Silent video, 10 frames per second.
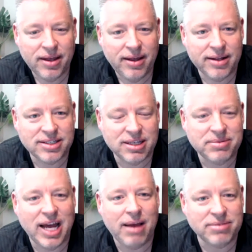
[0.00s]
And
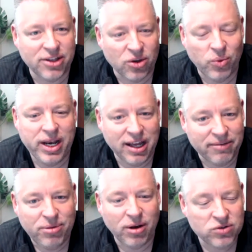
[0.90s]
sometimes in the reading of
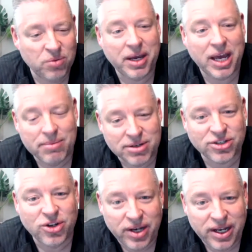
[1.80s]
books, we become a
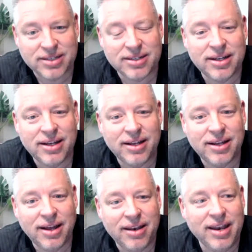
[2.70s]
student,
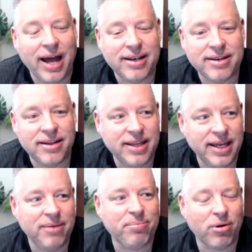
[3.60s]
not
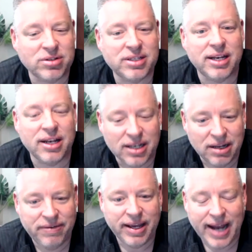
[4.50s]
the person
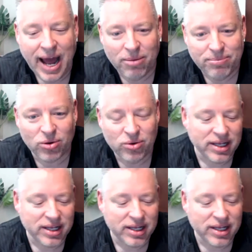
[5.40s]
living it out boldly.